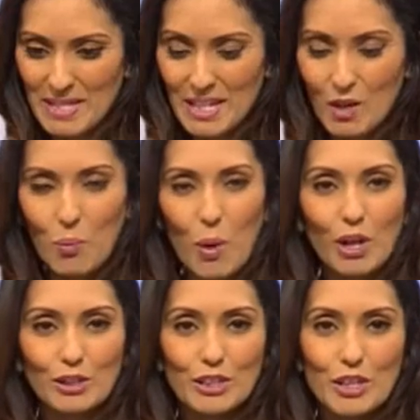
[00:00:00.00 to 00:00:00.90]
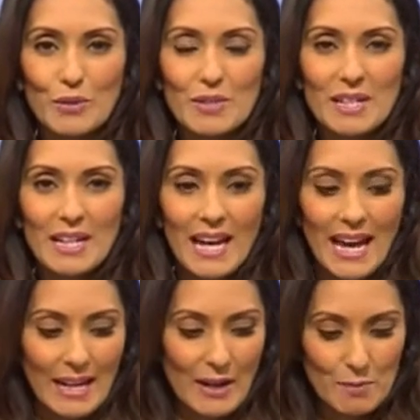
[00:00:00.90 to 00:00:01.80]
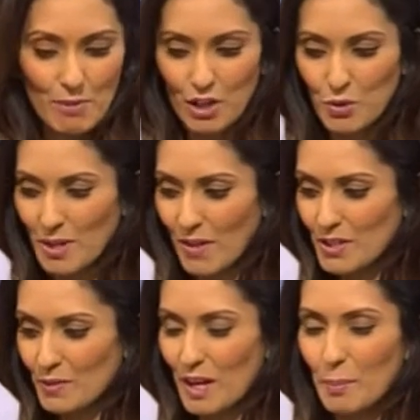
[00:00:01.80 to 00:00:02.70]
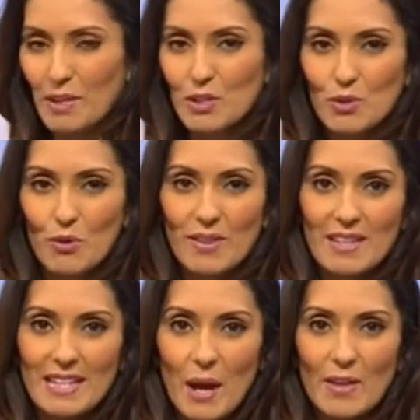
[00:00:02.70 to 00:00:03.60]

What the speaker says: BBC World News. Now let's bring you to another developing story this hour.